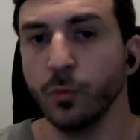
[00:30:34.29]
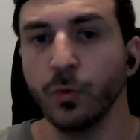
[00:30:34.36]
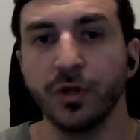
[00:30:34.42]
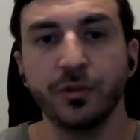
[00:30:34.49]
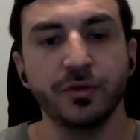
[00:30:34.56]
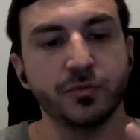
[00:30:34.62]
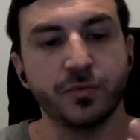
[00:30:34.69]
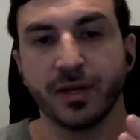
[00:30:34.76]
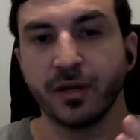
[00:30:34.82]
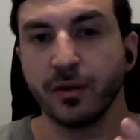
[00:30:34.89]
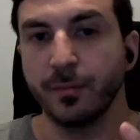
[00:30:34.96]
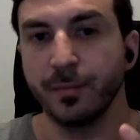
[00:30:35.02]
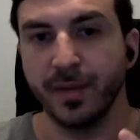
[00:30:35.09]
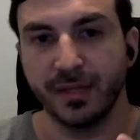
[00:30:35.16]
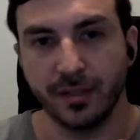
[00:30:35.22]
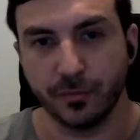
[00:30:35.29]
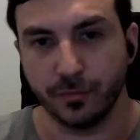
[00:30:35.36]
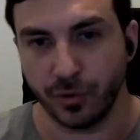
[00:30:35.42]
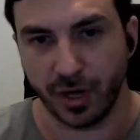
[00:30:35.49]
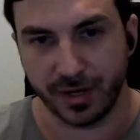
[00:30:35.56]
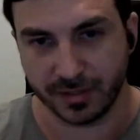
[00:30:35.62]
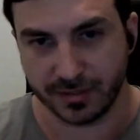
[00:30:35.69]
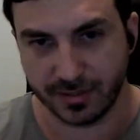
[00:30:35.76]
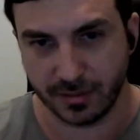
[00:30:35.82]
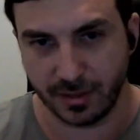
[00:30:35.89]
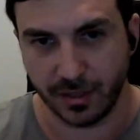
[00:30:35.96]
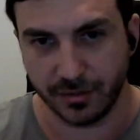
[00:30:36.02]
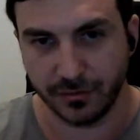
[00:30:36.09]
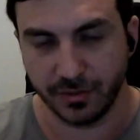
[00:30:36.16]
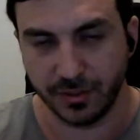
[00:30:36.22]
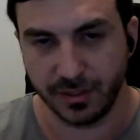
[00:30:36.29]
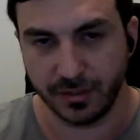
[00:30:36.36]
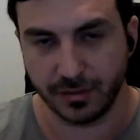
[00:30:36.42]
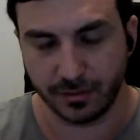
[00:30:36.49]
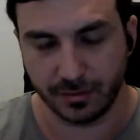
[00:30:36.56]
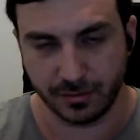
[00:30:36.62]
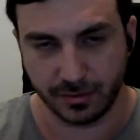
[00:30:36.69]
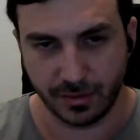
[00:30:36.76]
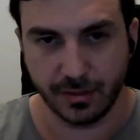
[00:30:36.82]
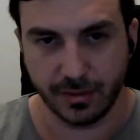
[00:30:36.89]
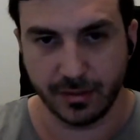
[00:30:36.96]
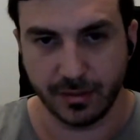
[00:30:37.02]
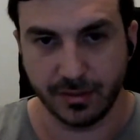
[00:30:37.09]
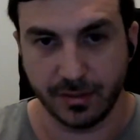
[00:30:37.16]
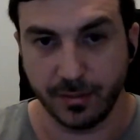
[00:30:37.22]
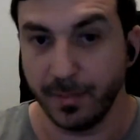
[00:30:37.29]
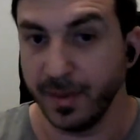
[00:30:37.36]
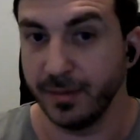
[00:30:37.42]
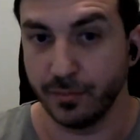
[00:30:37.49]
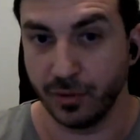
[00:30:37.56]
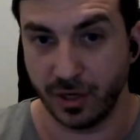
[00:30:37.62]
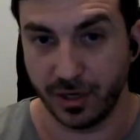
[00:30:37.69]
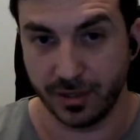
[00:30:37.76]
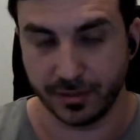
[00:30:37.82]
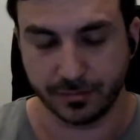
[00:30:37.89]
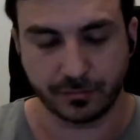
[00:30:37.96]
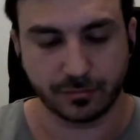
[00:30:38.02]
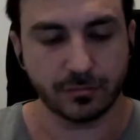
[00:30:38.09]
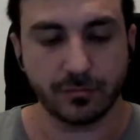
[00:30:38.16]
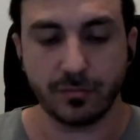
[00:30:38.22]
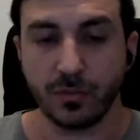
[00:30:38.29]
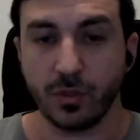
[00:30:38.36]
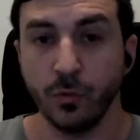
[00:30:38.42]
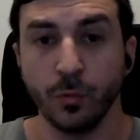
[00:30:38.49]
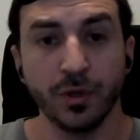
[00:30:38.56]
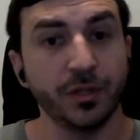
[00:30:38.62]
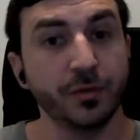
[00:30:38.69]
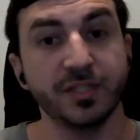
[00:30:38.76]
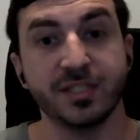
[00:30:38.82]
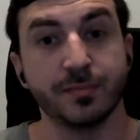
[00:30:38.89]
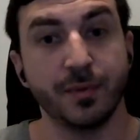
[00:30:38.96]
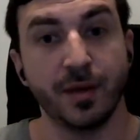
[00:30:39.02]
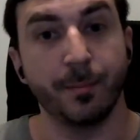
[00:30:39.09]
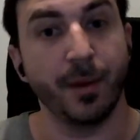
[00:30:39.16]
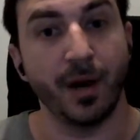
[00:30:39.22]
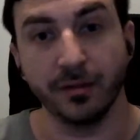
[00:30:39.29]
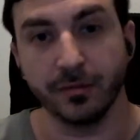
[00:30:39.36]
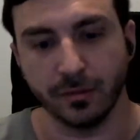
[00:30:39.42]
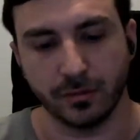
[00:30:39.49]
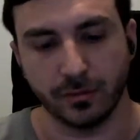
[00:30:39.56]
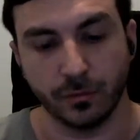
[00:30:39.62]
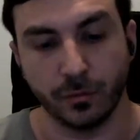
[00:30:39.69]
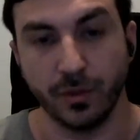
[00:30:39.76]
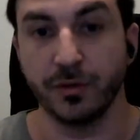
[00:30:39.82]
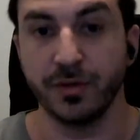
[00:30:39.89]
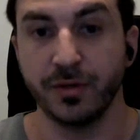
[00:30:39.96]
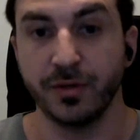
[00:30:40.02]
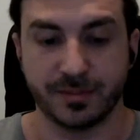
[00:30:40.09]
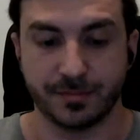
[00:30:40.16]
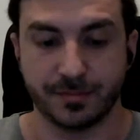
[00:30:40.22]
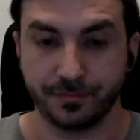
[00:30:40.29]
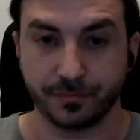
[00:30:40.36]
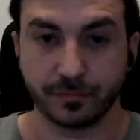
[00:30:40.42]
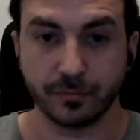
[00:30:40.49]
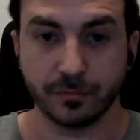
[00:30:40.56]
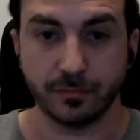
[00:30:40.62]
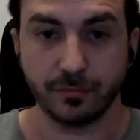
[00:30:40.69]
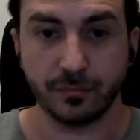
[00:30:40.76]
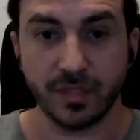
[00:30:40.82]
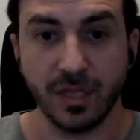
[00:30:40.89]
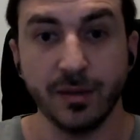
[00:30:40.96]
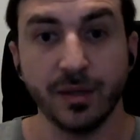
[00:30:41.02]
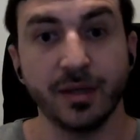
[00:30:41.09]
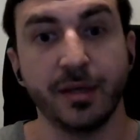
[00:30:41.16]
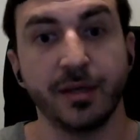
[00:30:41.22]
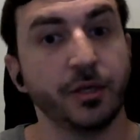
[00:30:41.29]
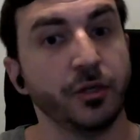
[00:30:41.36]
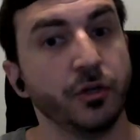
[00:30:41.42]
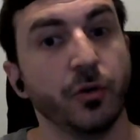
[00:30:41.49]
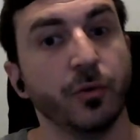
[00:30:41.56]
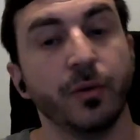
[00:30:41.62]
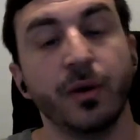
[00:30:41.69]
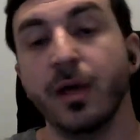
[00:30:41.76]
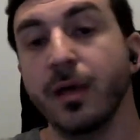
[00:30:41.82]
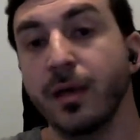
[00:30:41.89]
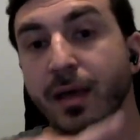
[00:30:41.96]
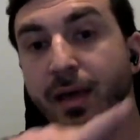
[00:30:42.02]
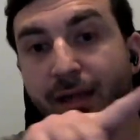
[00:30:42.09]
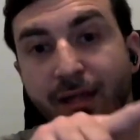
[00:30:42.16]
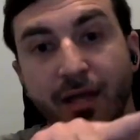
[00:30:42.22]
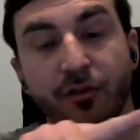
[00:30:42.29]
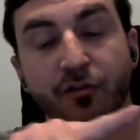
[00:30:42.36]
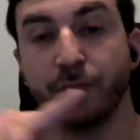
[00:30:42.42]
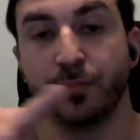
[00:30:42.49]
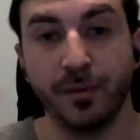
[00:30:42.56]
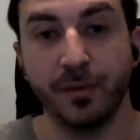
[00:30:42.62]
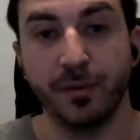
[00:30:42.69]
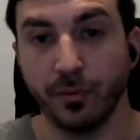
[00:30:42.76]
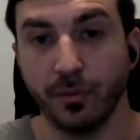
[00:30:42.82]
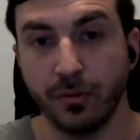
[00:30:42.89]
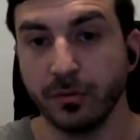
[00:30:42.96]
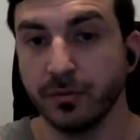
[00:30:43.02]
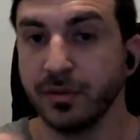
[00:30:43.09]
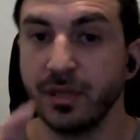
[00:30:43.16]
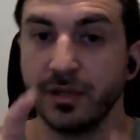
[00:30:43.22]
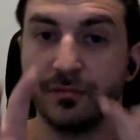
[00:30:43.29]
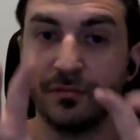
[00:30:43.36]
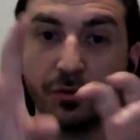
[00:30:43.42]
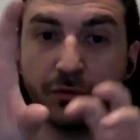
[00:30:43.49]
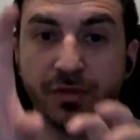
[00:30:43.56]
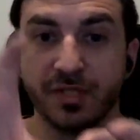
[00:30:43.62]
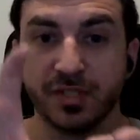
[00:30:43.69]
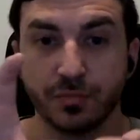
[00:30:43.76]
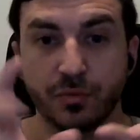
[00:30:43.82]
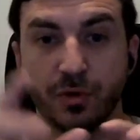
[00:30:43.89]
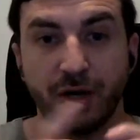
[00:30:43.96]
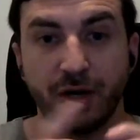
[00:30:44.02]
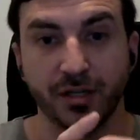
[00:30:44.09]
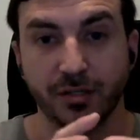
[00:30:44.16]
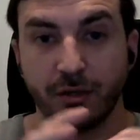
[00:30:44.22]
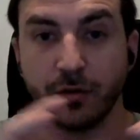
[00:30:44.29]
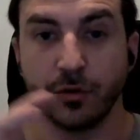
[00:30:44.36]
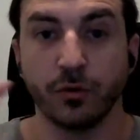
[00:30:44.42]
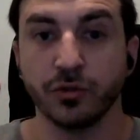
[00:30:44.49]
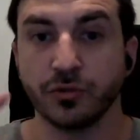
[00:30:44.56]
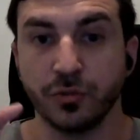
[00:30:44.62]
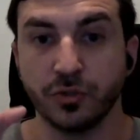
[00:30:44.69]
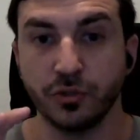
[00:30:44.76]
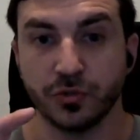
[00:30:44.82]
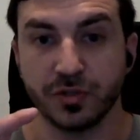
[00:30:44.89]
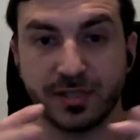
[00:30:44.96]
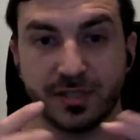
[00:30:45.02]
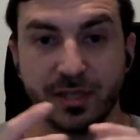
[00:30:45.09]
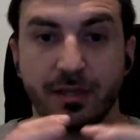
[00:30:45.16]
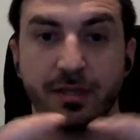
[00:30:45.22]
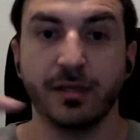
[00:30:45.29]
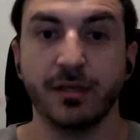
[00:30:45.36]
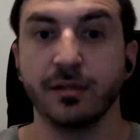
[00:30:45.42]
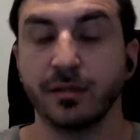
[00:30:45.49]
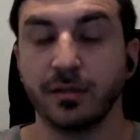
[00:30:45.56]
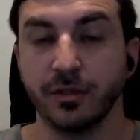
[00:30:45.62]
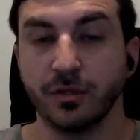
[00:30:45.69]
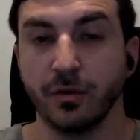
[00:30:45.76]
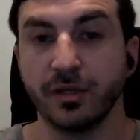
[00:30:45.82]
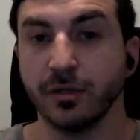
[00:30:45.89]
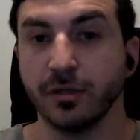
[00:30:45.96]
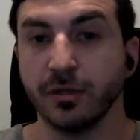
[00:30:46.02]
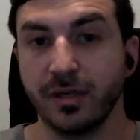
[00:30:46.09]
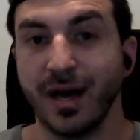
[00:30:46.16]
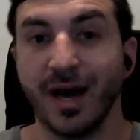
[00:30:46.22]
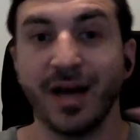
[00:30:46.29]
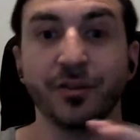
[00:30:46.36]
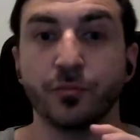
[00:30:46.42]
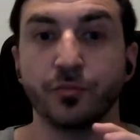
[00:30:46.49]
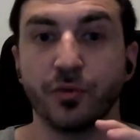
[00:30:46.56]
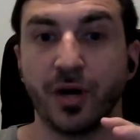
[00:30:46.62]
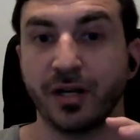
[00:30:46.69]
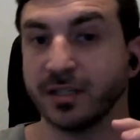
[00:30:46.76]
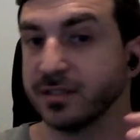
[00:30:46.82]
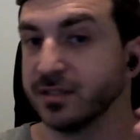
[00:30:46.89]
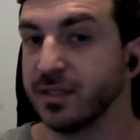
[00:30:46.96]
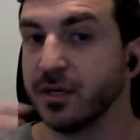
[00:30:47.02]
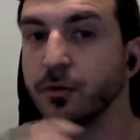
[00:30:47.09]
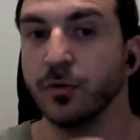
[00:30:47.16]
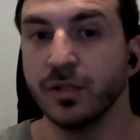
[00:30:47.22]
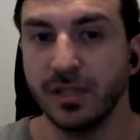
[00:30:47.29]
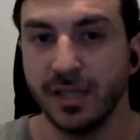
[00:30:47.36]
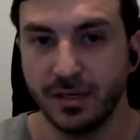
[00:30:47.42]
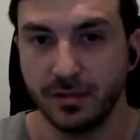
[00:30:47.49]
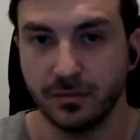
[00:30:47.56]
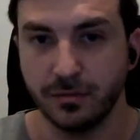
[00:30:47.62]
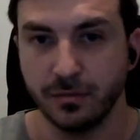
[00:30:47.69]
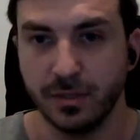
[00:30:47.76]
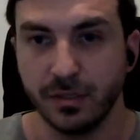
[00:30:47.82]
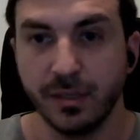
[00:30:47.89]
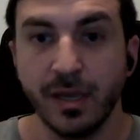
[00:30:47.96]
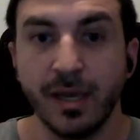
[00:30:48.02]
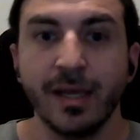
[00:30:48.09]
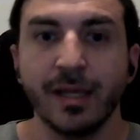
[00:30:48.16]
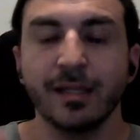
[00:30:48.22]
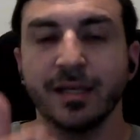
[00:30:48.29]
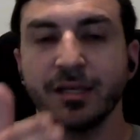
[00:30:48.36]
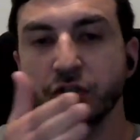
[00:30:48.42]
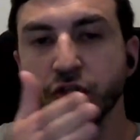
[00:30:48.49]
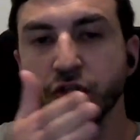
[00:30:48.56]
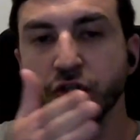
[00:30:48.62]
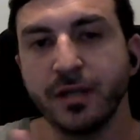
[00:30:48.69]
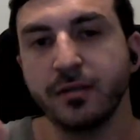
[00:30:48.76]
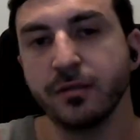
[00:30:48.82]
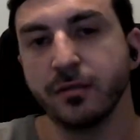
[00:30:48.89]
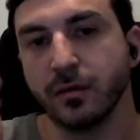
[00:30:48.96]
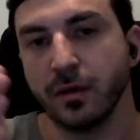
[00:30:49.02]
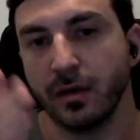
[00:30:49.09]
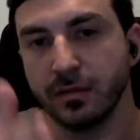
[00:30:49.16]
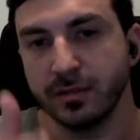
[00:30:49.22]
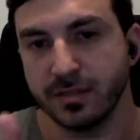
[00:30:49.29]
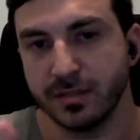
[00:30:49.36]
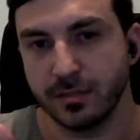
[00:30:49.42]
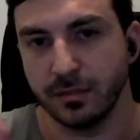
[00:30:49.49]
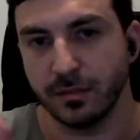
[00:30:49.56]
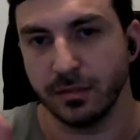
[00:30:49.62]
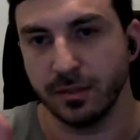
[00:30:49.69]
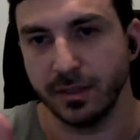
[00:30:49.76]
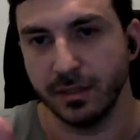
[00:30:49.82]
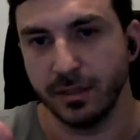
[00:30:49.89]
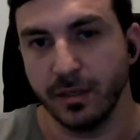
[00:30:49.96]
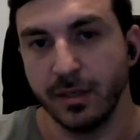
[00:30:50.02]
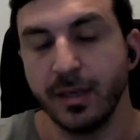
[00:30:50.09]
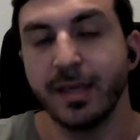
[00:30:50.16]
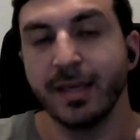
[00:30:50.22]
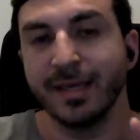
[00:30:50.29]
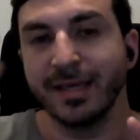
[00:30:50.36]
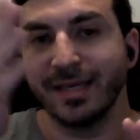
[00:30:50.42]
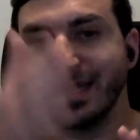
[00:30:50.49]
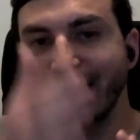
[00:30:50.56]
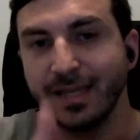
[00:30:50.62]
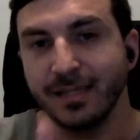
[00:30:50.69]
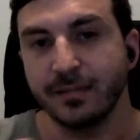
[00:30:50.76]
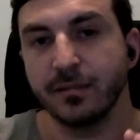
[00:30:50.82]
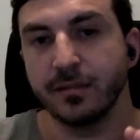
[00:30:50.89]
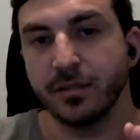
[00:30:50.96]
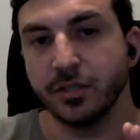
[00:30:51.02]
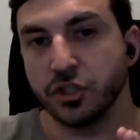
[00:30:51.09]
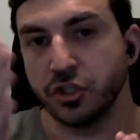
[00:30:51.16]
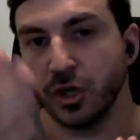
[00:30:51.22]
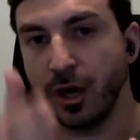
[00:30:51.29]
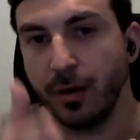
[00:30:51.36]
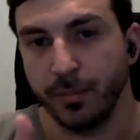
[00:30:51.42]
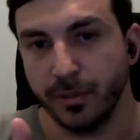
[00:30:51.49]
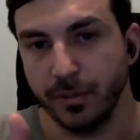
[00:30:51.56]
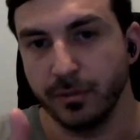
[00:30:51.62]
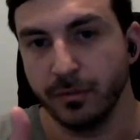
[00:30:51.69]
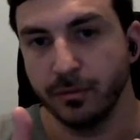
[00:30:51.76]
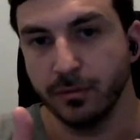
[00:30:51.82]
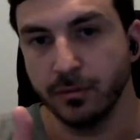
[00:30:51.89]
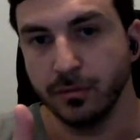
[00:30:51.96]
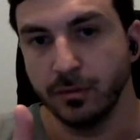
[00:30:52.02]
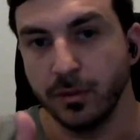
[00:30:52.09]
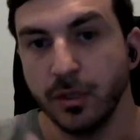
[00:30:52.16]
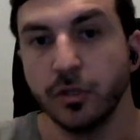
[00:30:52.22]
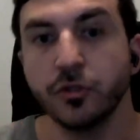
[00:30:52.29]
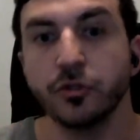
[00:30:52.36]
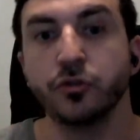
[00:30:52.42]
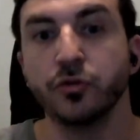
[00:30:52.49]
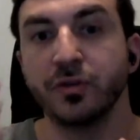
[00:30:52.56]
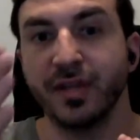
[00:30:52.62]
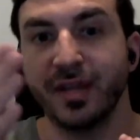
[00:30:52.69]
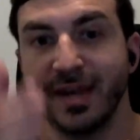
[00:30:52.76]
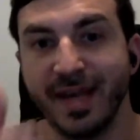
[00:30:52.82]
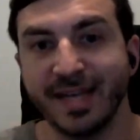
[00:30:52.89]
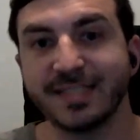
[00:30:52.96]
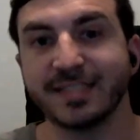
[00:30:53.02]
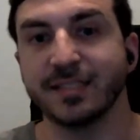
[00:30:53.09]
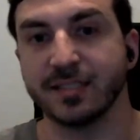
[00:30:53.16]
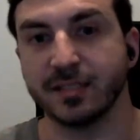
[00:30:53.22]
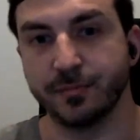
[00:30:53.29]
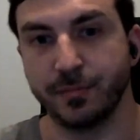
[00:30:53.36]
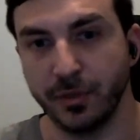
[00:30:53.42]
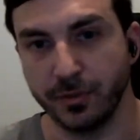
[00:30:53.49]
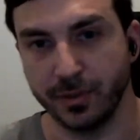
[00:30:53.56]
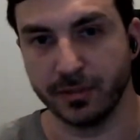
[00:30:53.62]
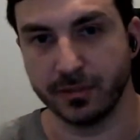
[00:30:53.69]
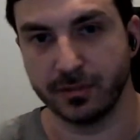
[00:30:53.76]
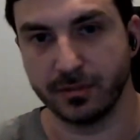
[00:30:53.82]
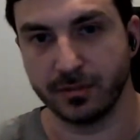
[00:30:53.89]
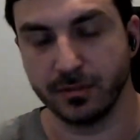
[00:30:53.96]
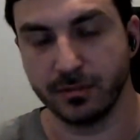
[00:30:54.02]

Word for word: whether it's recommended products underneath uh, uh, the main product whether it's a bundle whether it's a, uh, you know a lot of people that view this product are also interested in you know in, in other products that are related to it like try to constantly get the shopper to the next experience